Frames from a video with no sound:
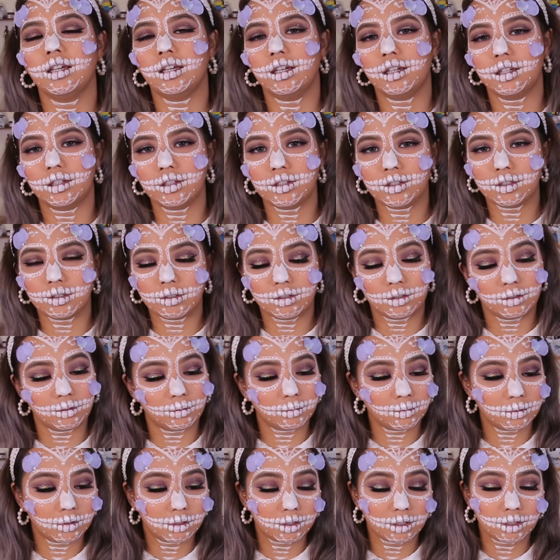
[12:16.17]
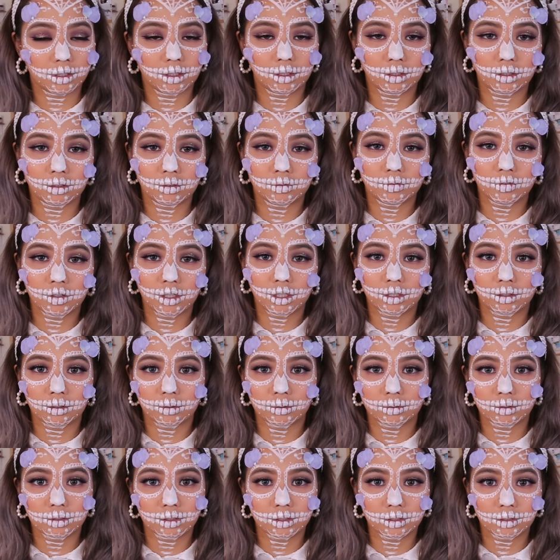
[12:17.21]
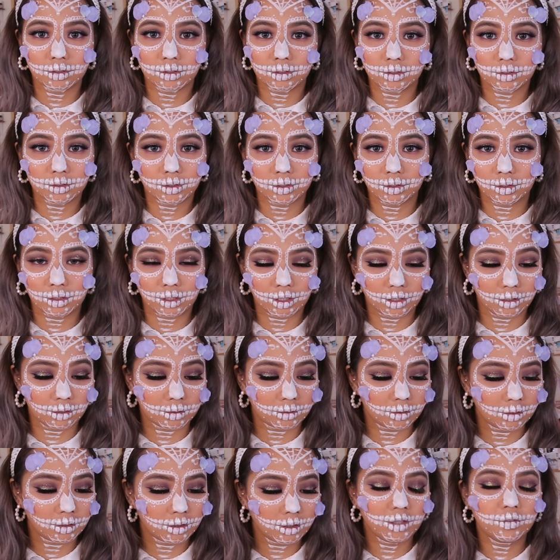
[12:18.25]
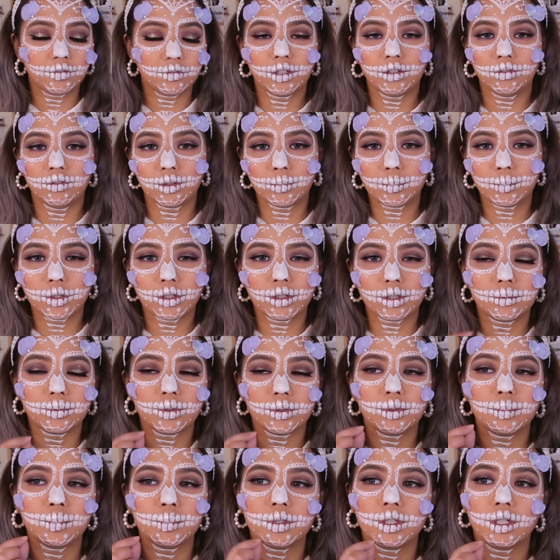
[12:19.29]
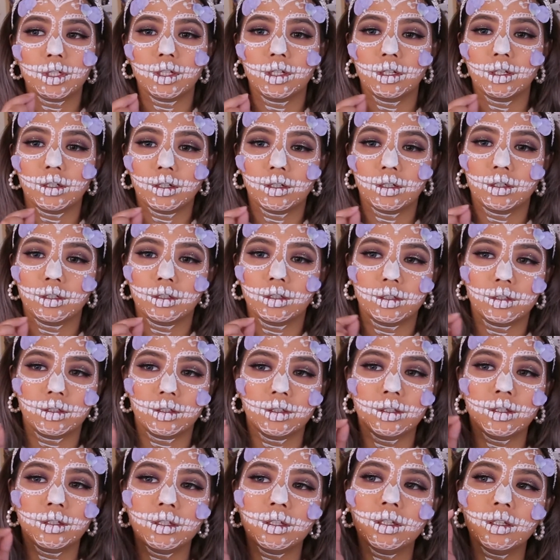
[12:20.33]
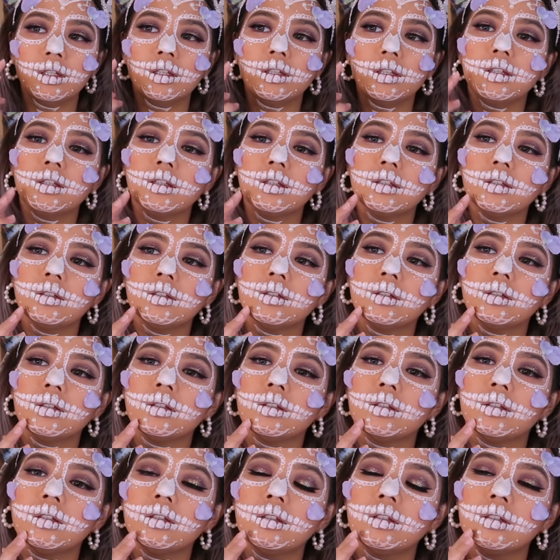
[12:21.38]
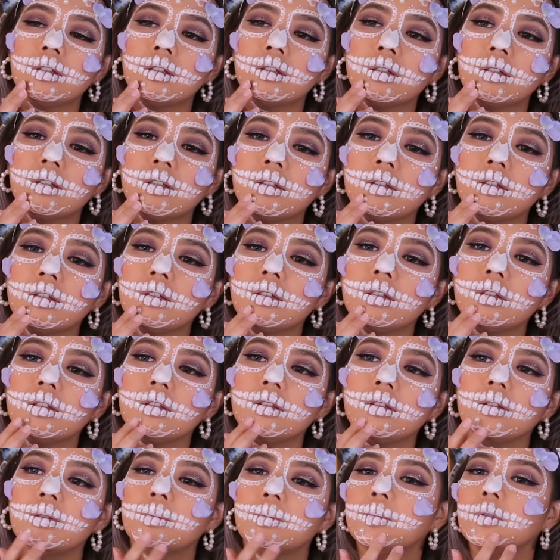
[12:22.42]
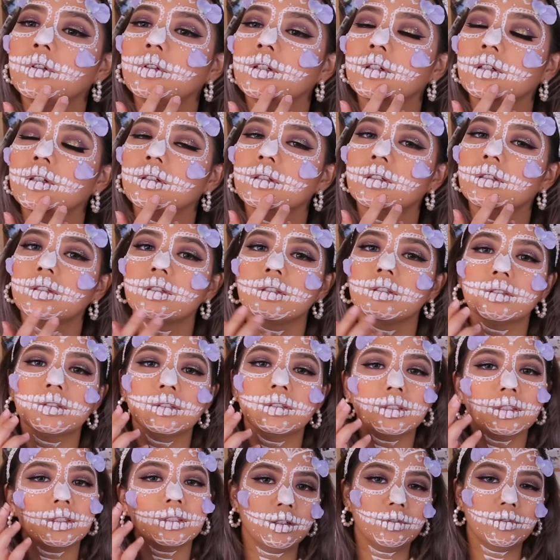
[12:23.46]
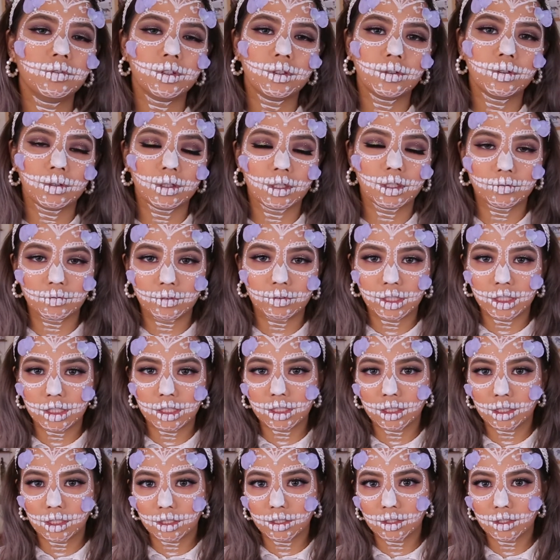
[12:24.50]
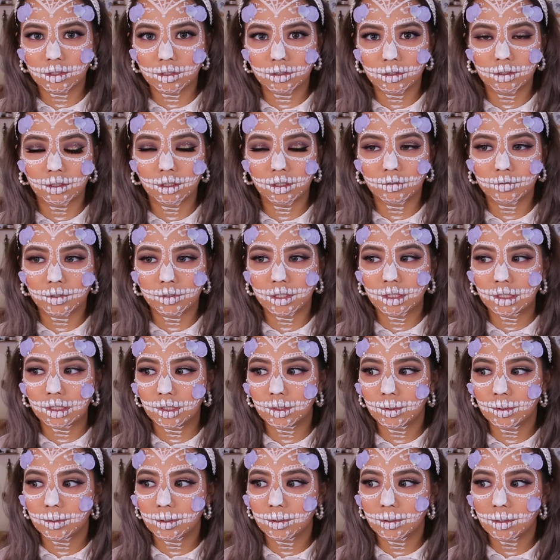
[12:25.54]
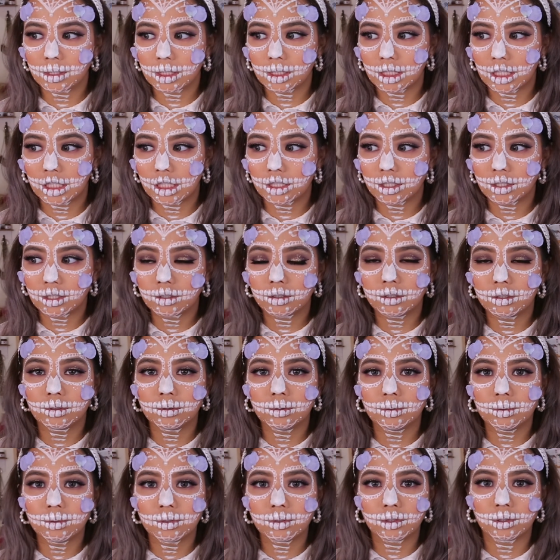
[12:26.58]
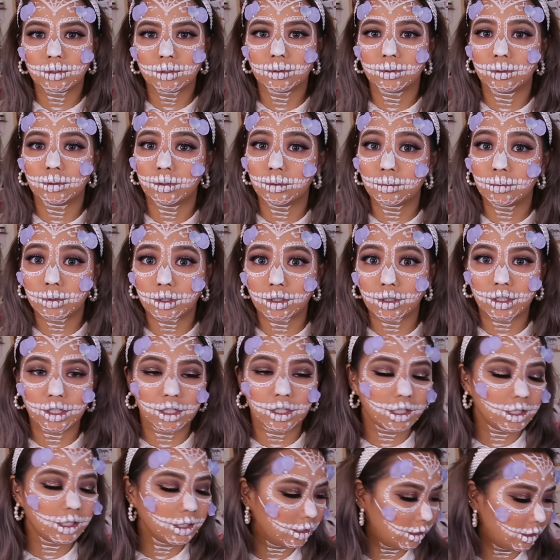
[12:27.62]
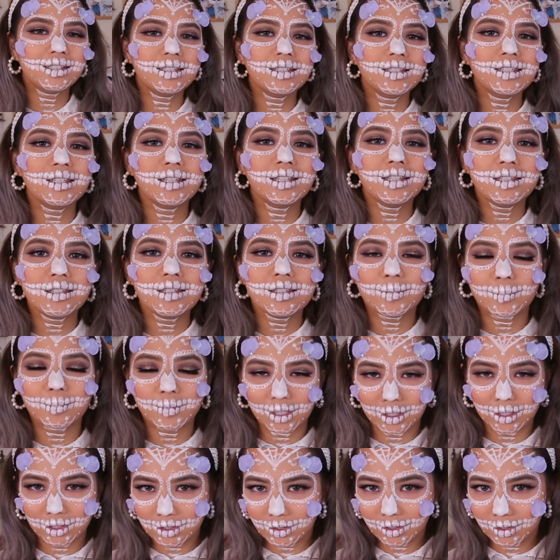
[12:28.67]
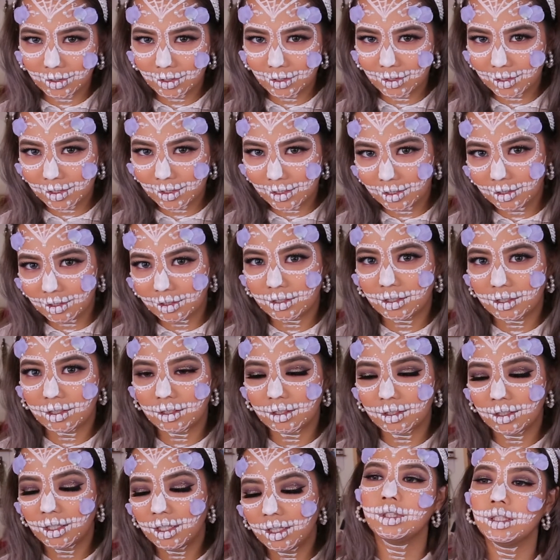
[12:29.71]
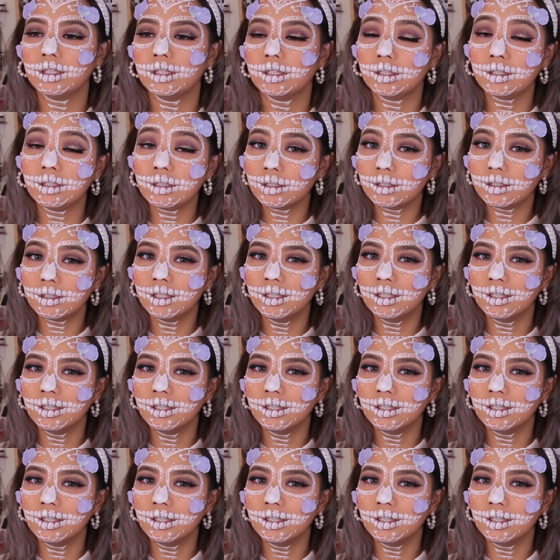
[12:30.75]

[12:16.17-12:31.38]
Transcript: actually really love how this turned out. My favorite part was putting on the little pearls. If you don't have latex, you could obviously use lash glue, so don't worry. This is my sugar skull look.